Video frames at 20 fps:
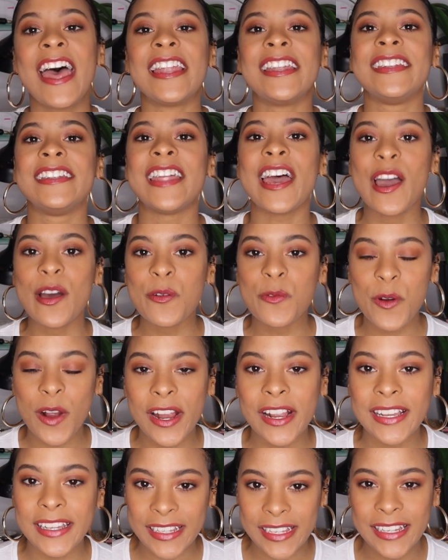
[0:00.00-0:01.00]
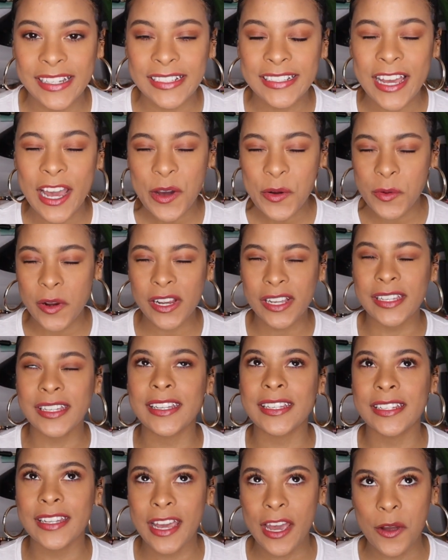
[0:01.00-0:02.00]
Networking,
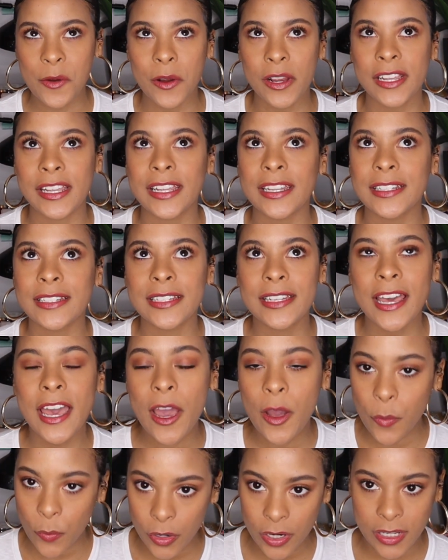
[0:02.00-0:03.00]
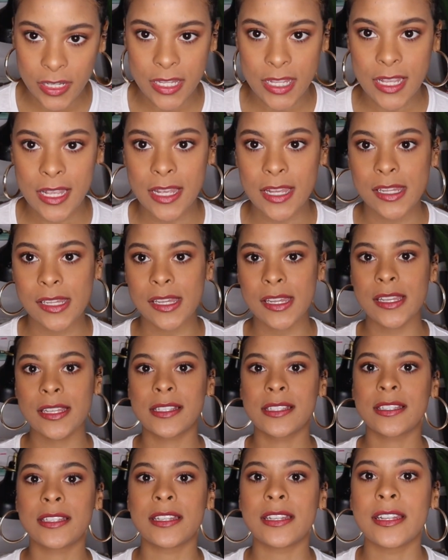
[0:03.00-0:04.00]
networking, networking, networking
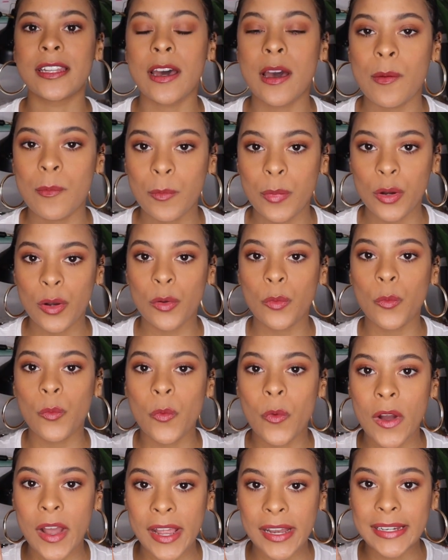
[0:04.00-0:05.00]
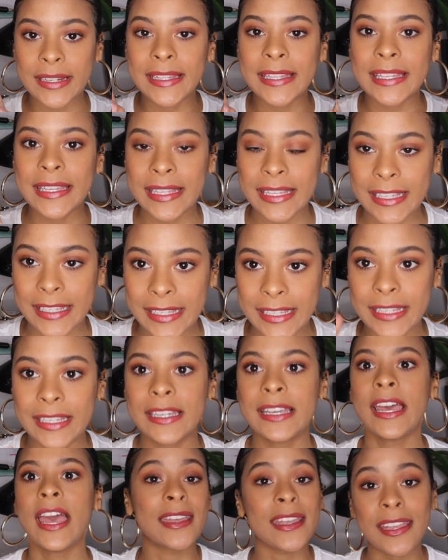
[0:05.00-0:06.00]
is the #1
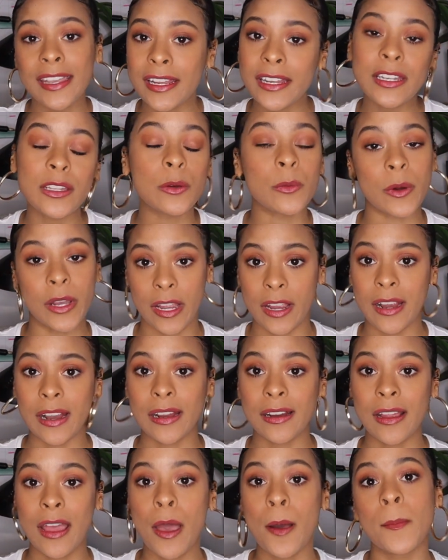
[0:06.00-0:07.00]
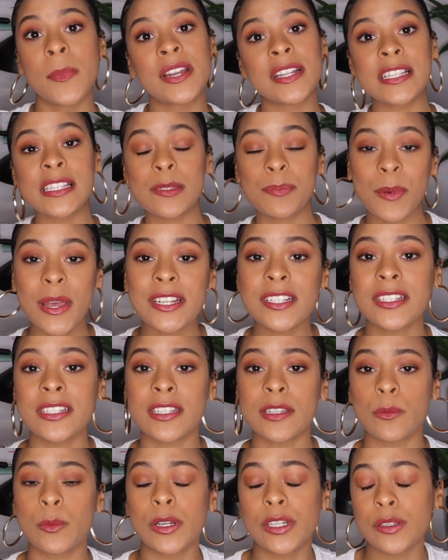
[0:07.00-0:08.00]
key anywhere, but
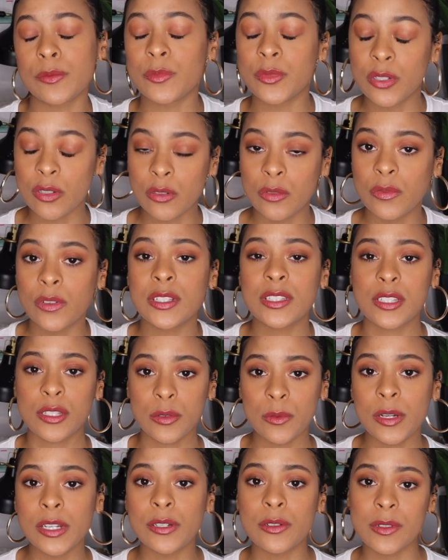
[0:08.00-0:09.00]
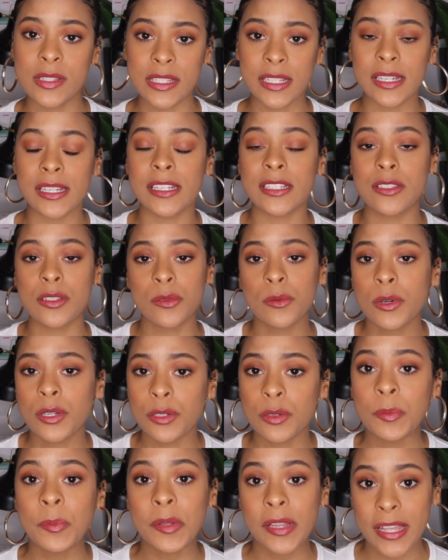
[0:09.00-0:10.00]
especially when you move to a new city, to a
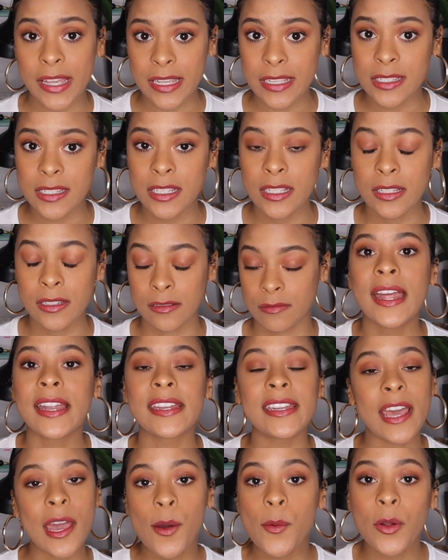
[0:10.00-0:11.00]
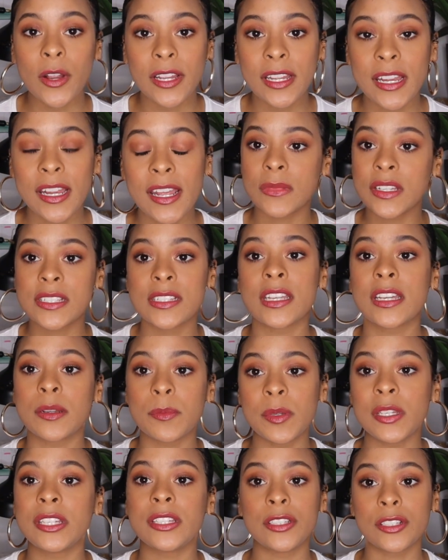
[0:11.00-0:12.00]
new place. Networking is
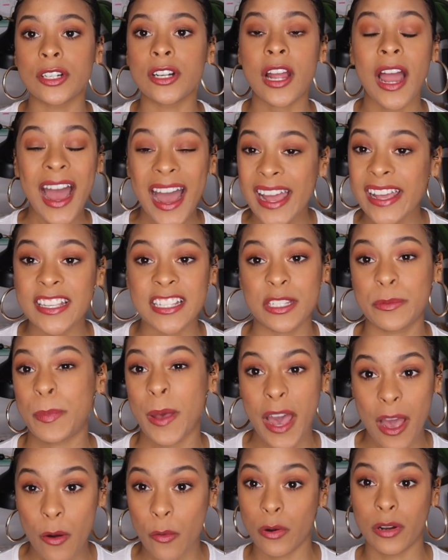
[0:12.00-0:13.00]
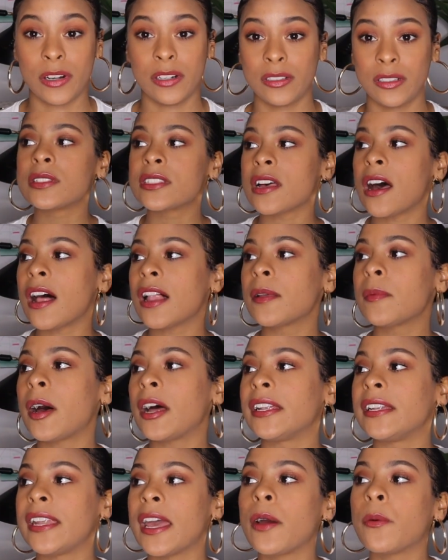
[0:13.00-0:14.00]
gonna be your highest power. It's all
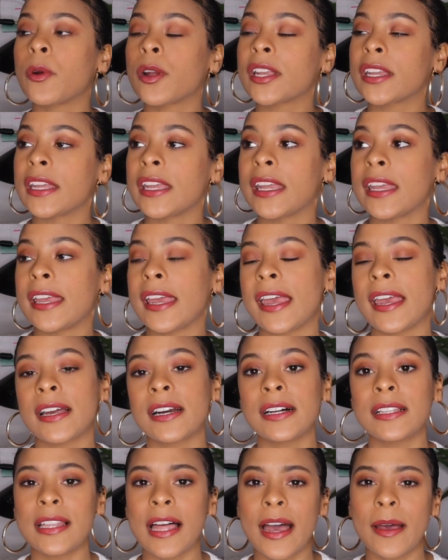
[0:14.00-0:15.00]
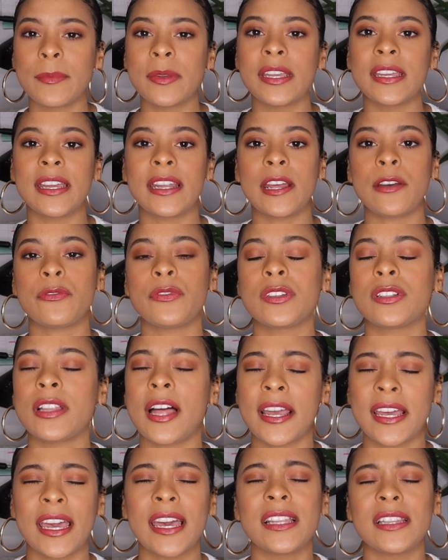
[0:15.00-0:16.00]
about networking and collabing, and I feel
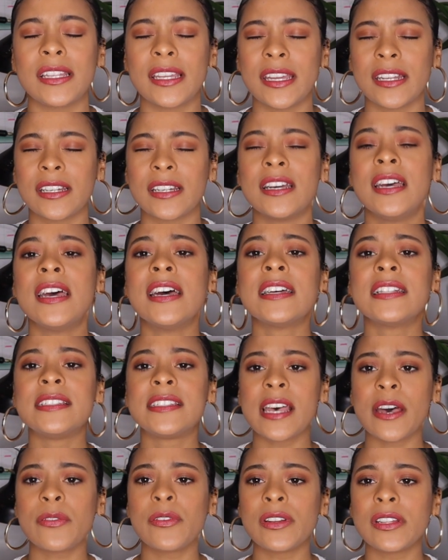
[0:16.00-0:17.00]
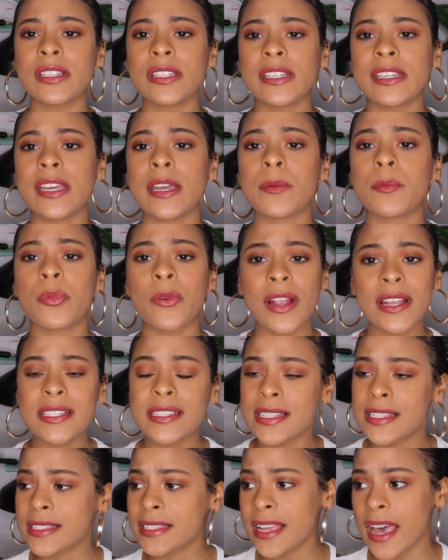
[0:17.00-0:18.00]
like Atlanta definitely
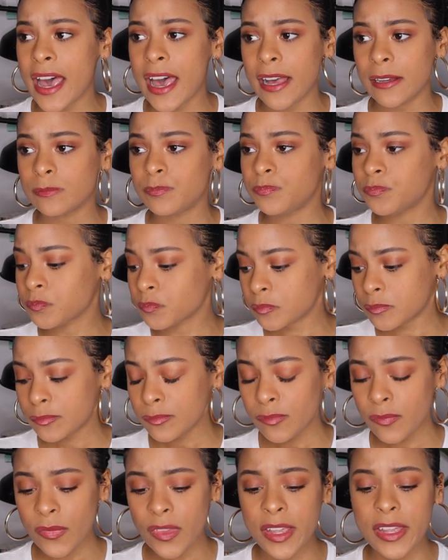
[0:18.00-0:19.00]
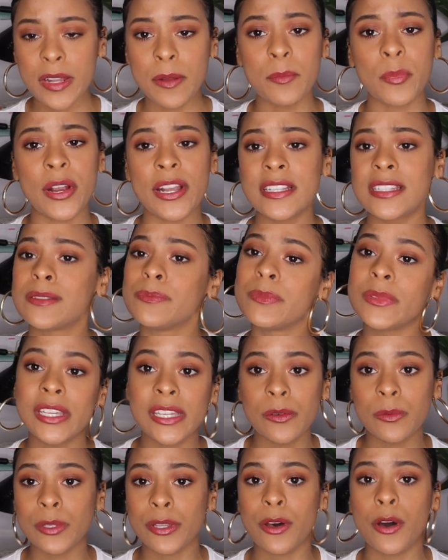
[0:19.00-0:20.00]
embraces that. It embraced
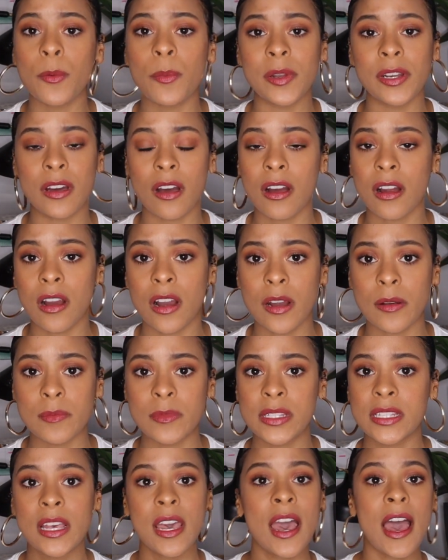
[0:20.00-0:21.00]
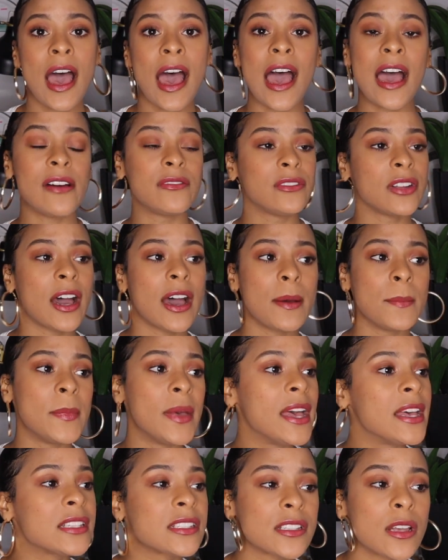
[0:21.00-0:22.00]
me with open arms. I have not
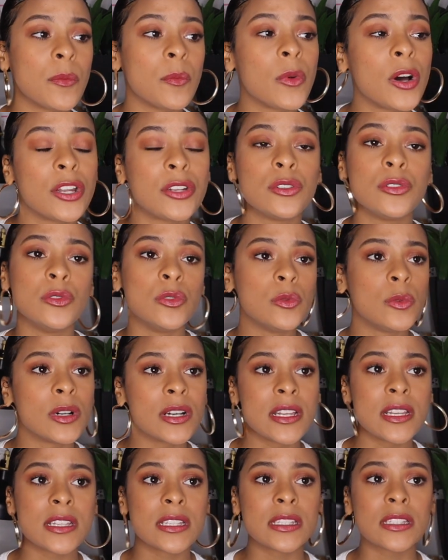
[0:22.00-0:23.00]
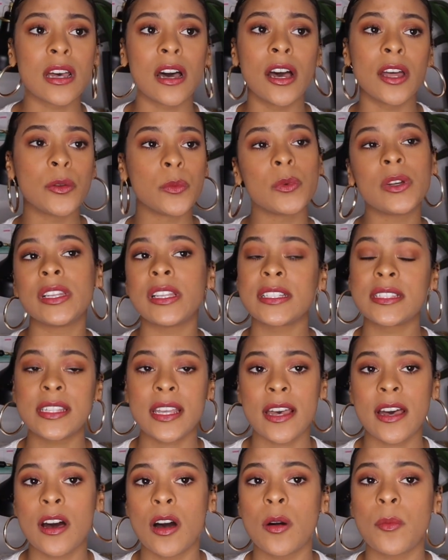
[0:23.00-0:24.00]
met someone who was unwilling
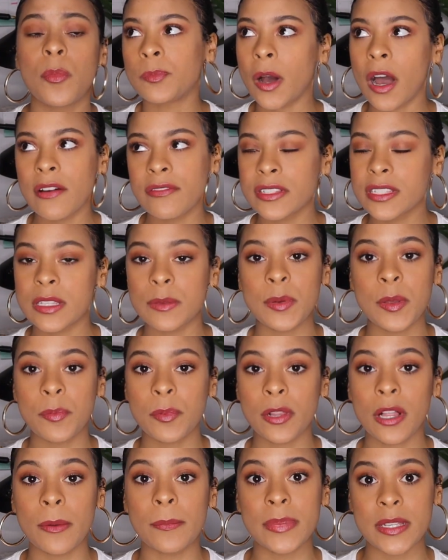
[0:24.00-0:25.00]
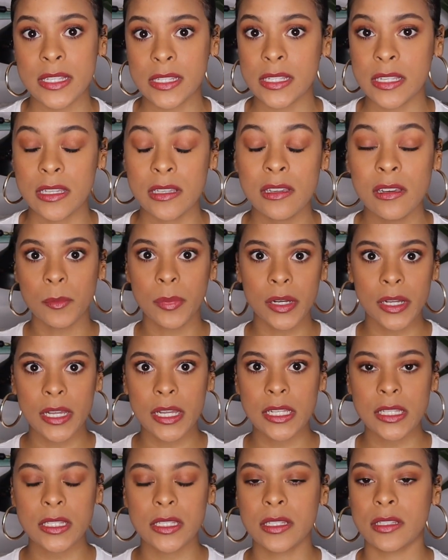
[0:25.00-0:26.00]
to help. Obviously, people are busy,
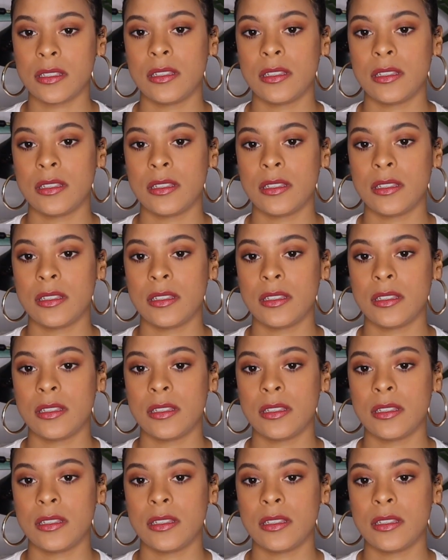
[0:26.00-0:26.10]
but